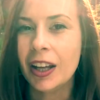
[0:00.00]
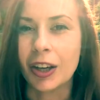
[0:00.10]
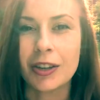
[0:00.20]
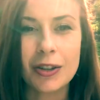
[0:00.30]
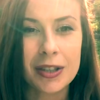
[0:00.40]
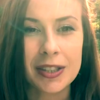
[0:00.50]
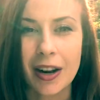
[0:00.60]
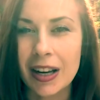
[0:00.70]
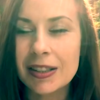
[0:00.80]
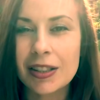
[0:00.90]
You can do this
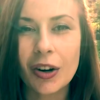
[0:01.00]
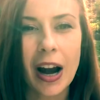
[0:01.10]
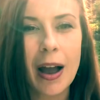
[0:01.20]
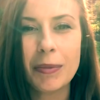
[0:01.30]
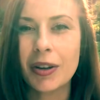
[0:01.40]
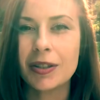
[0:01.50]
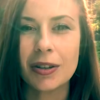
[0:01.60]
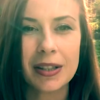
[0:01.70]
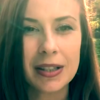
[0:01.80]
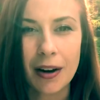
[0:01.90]
on Instagram, you can
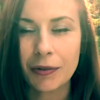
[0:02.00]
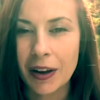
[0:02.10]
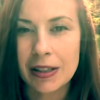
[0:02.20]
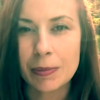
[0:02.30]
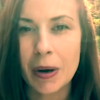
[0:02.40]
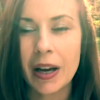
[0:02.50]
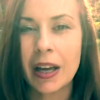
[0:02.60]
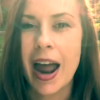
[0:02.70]
do this on Facebook.